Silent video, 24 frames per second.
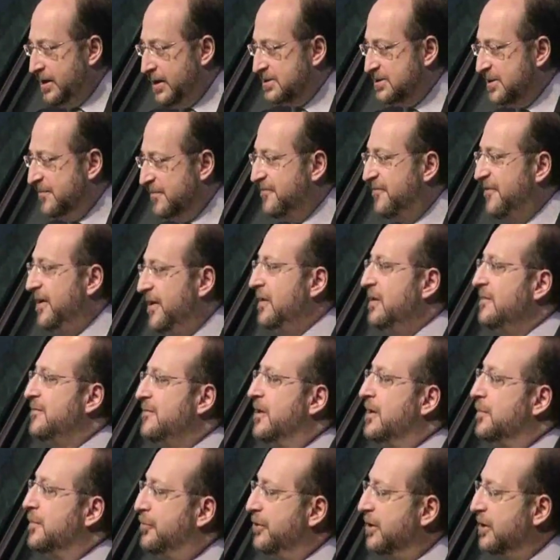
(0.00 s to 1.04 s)
Some very,
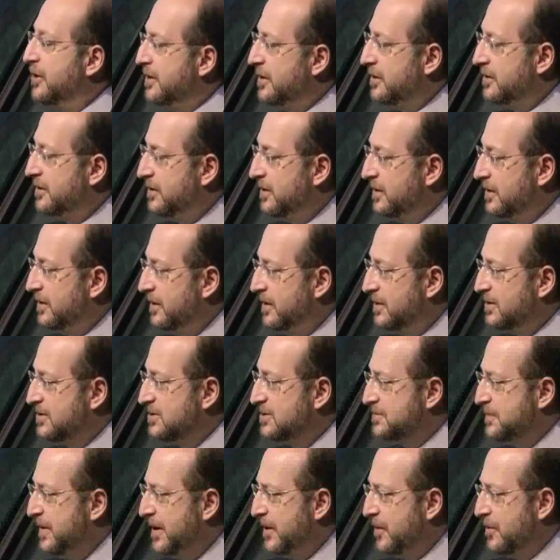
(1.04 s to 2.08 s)
very brilliant
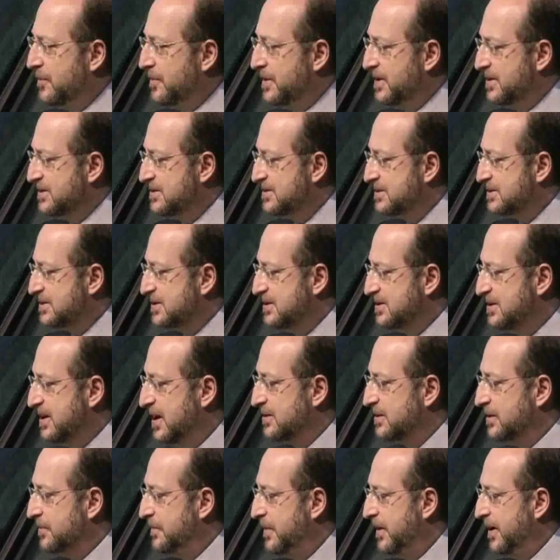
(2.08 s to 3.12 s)
experiments
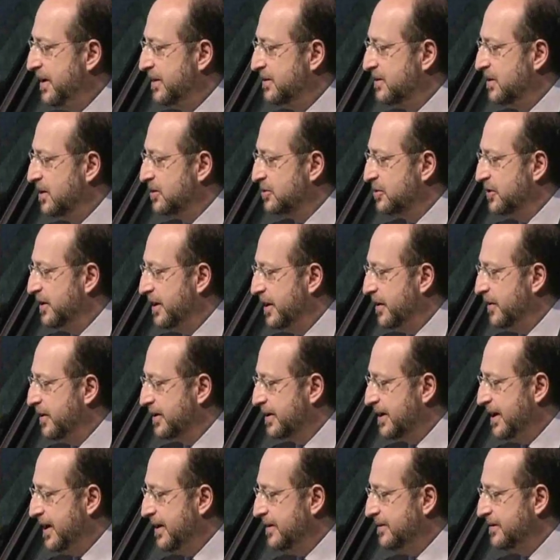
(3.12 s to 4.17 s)
conducted by Dr.
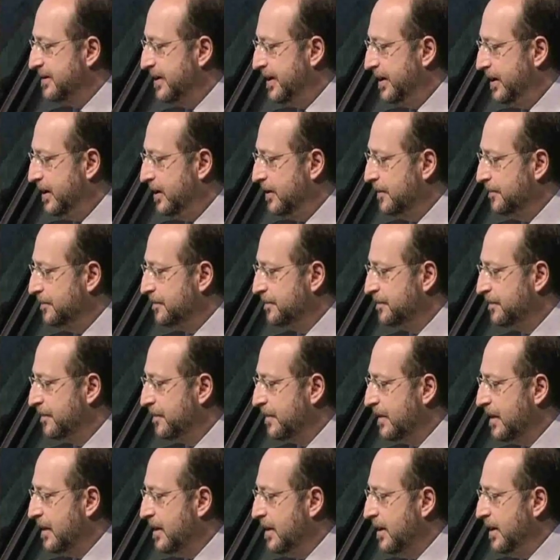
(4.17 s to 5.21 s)
Eric Kandel
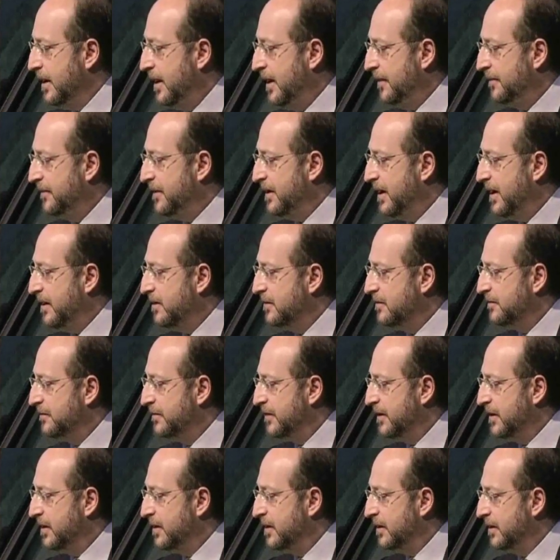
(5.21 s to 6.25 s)
at the end
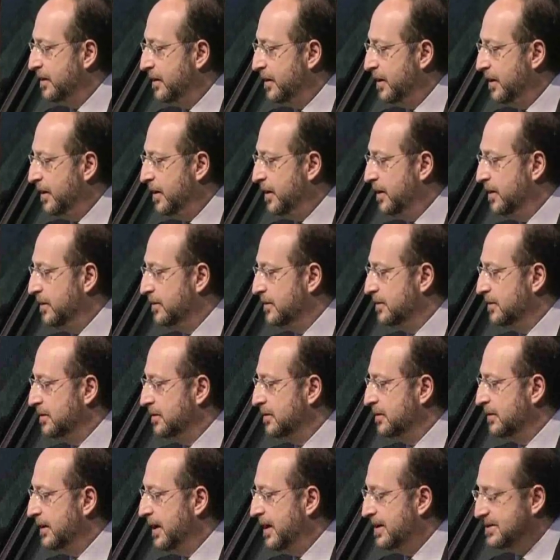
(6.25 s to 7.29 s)
of the uh,
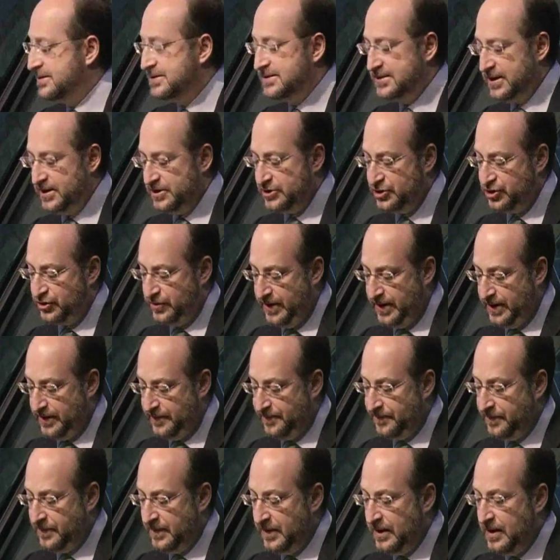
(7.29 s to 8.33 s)
last century
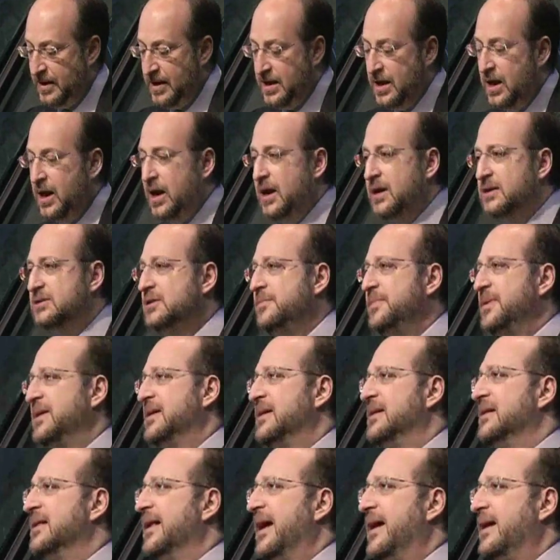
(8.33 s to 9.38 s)

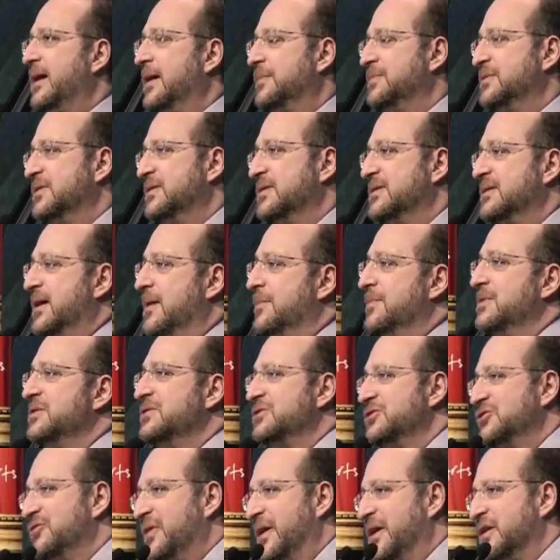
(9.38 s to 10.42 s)
ultimately led up to the
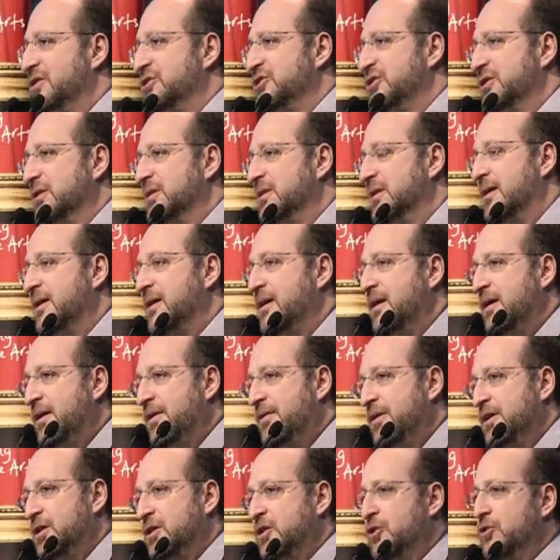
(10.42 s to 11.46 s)
demonstration
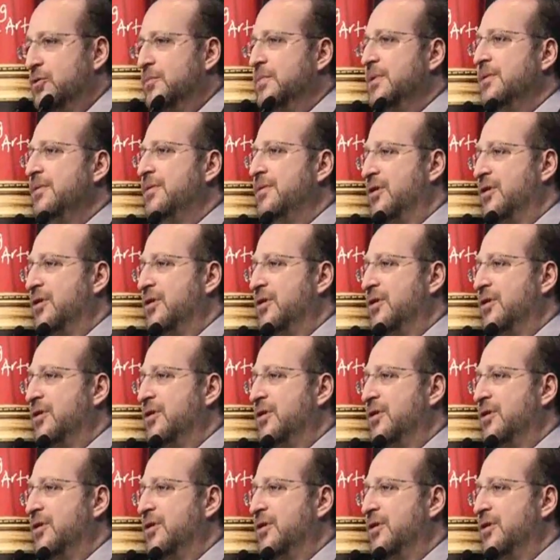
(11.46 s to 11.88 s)
that human